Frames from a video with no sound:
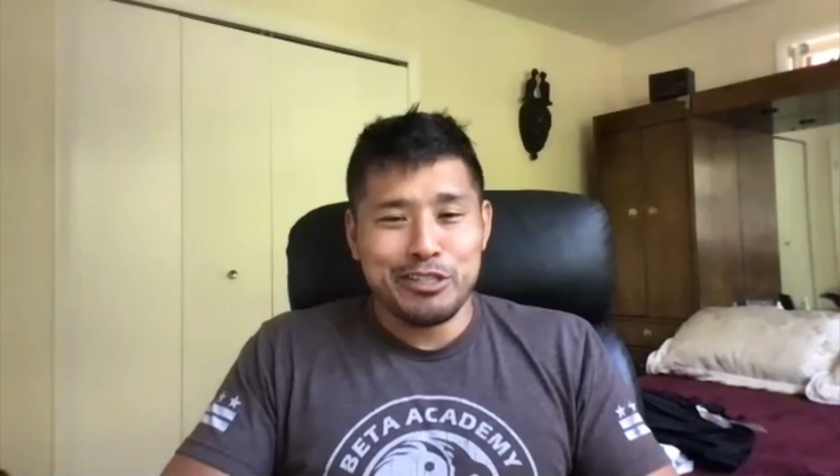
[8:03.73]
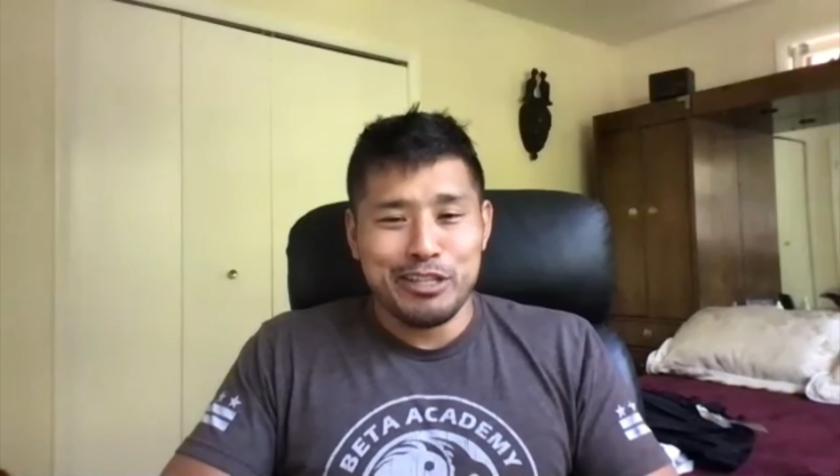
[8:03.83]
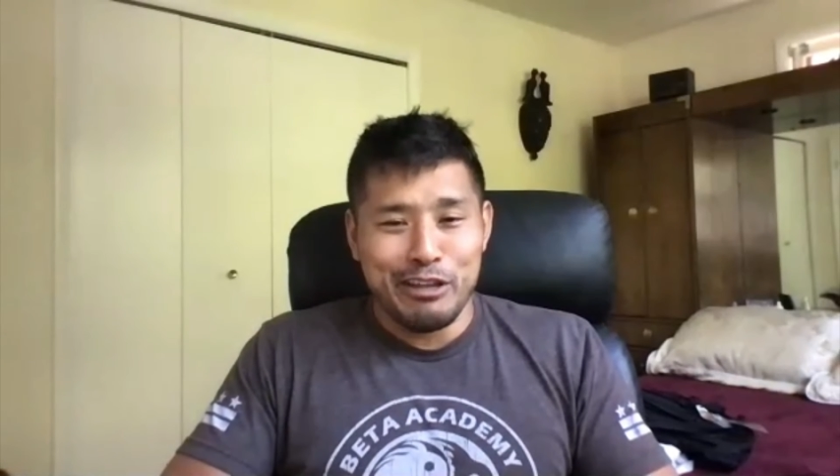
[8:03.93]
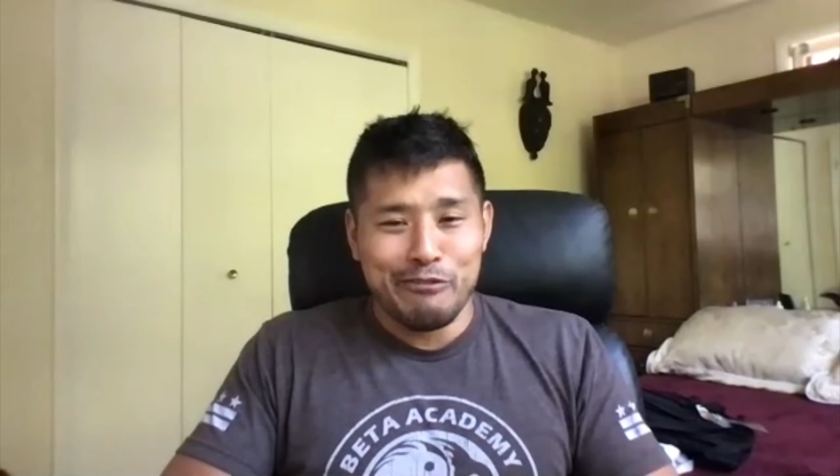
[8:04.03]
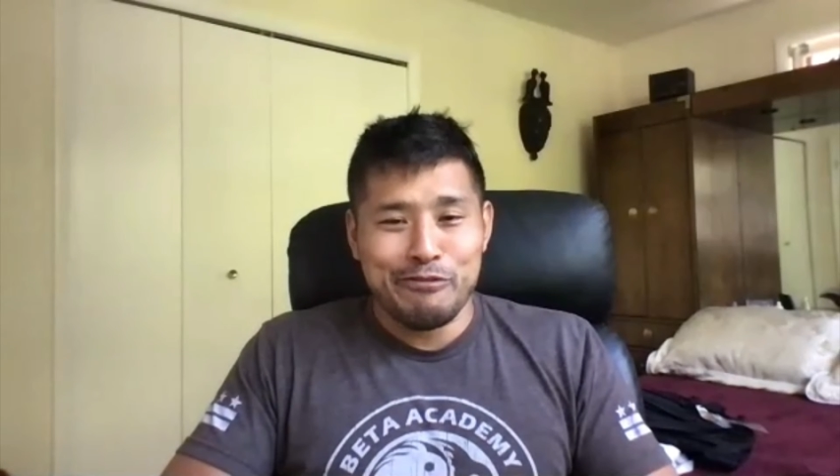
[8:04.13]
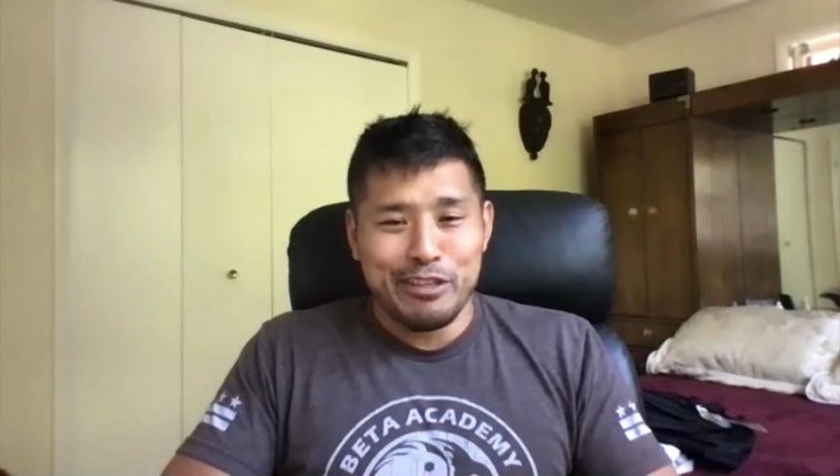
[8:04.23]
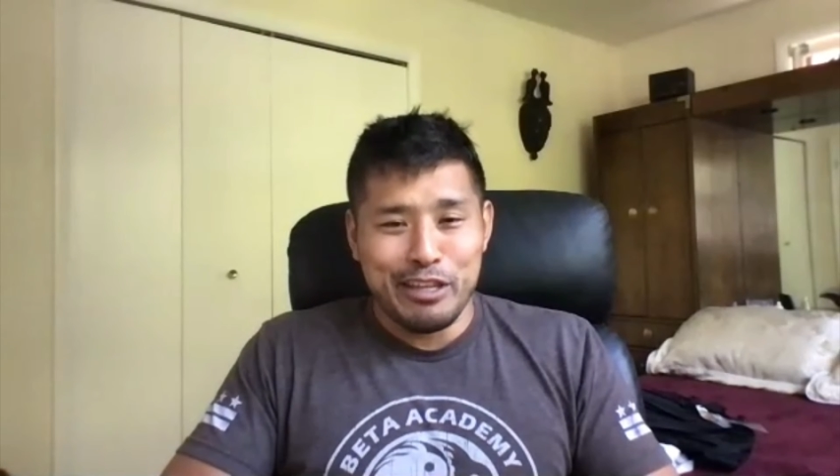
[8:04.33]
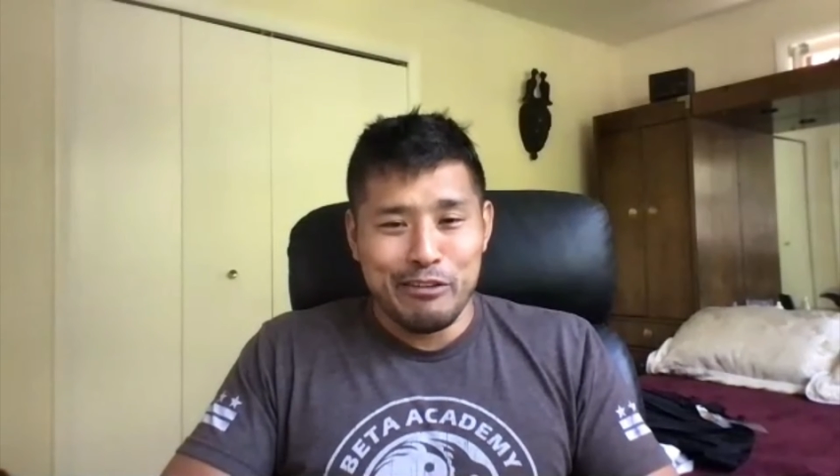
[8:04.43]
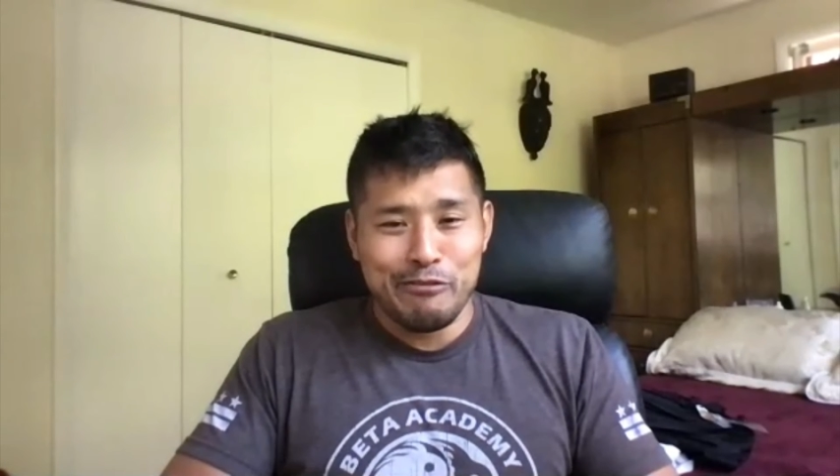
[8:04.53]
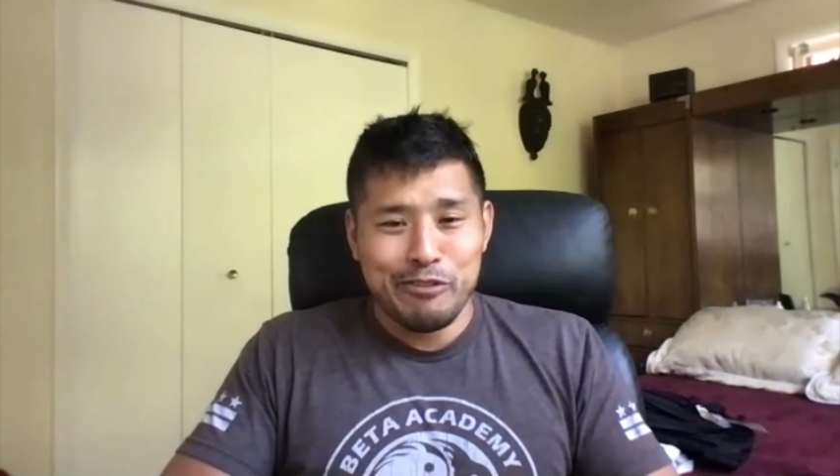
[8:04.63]
that
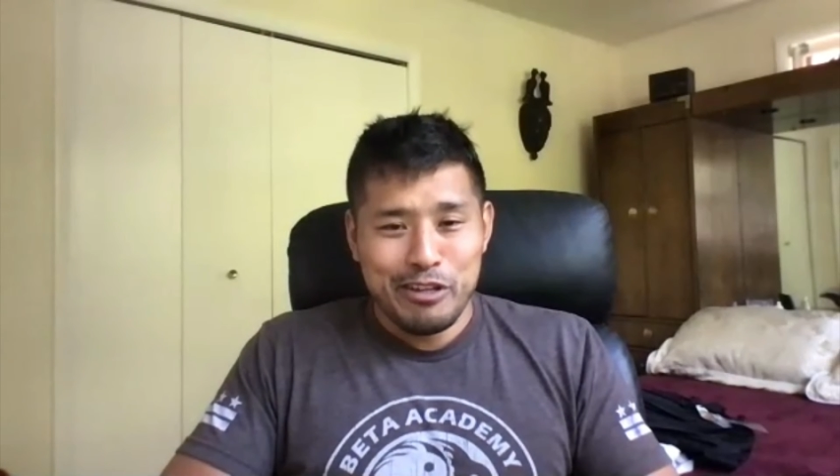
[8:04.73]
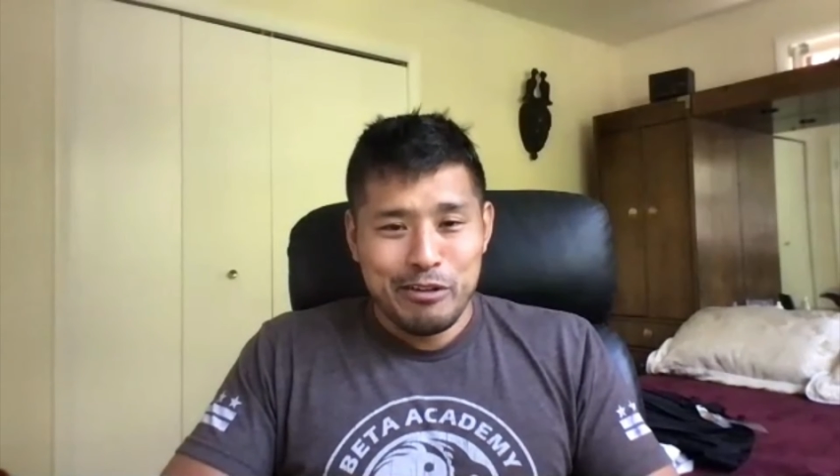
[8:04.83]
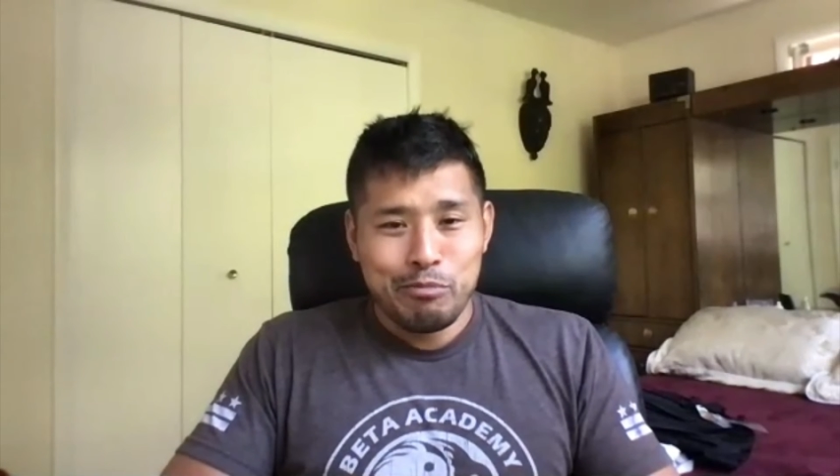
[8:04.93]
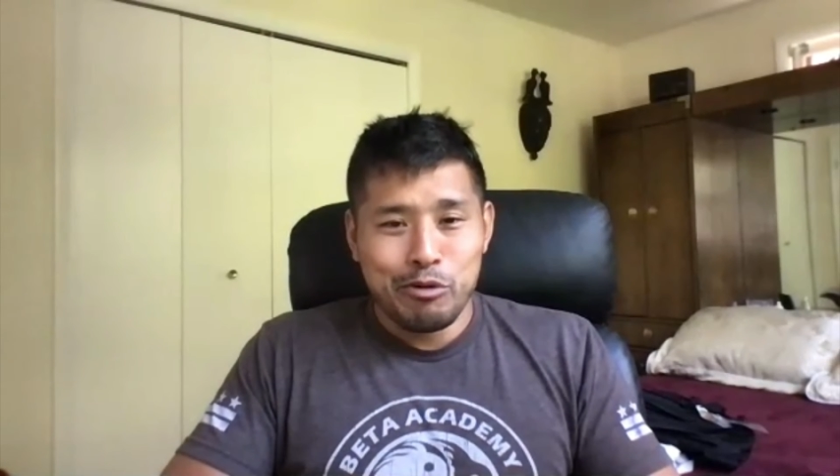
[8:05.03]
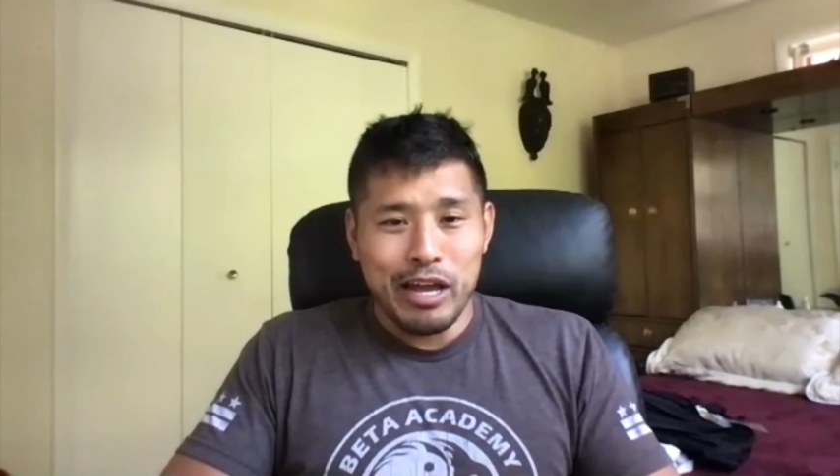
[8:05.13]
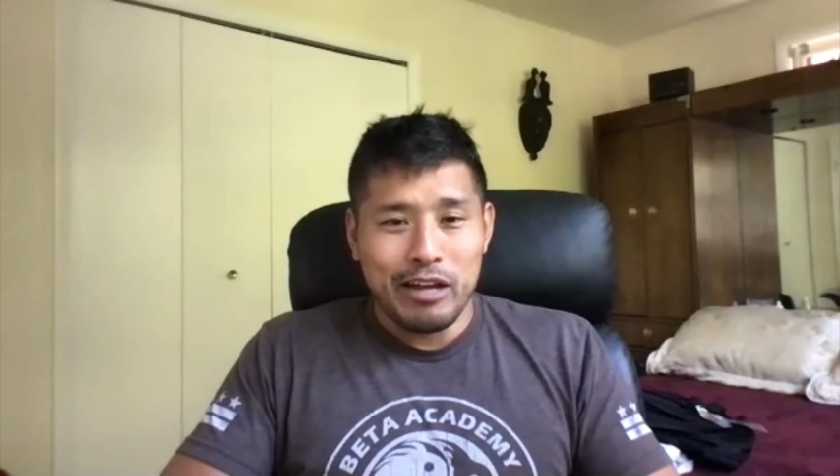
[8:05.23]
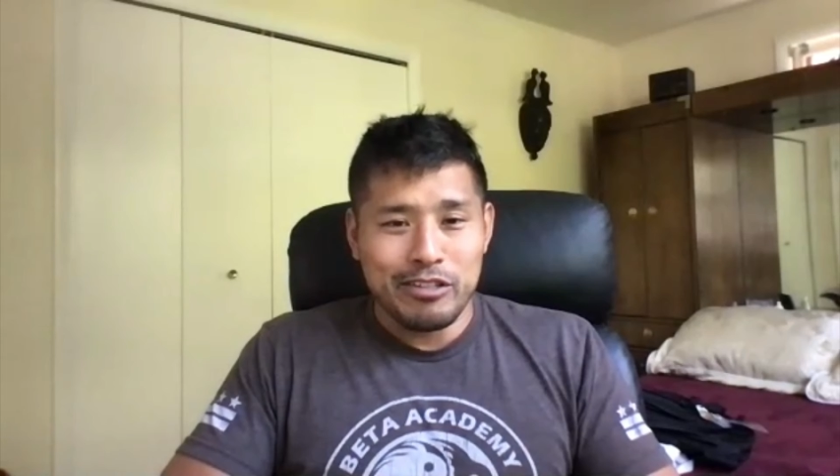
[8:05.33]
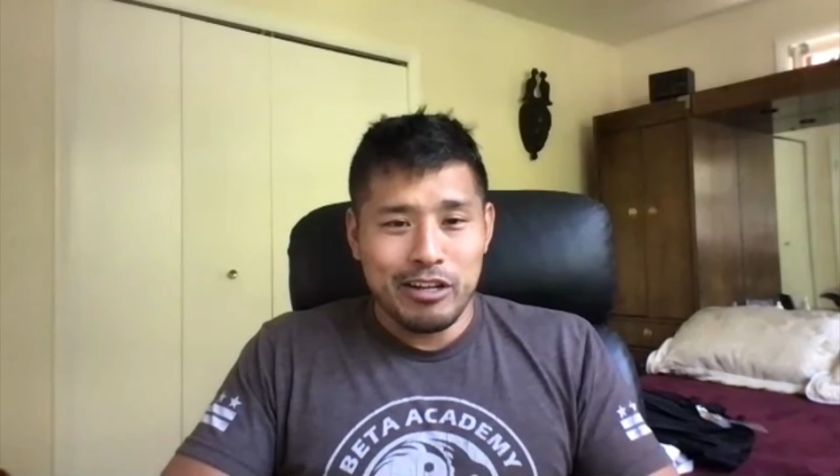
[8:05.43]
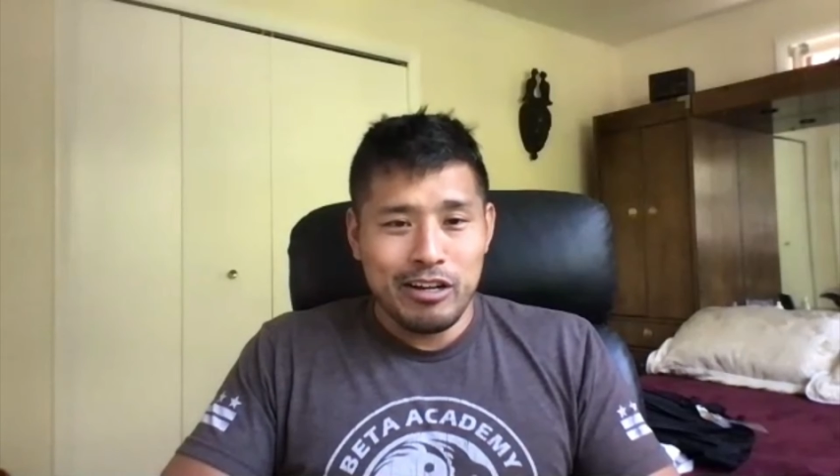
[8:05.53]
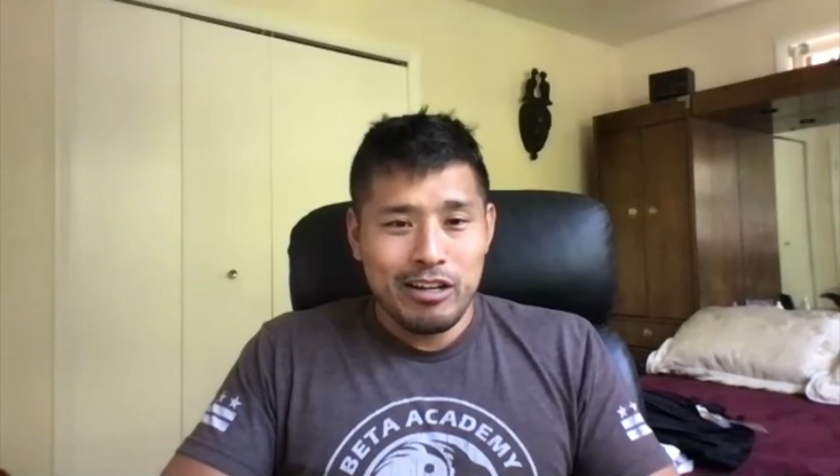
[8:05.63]
they've put out there.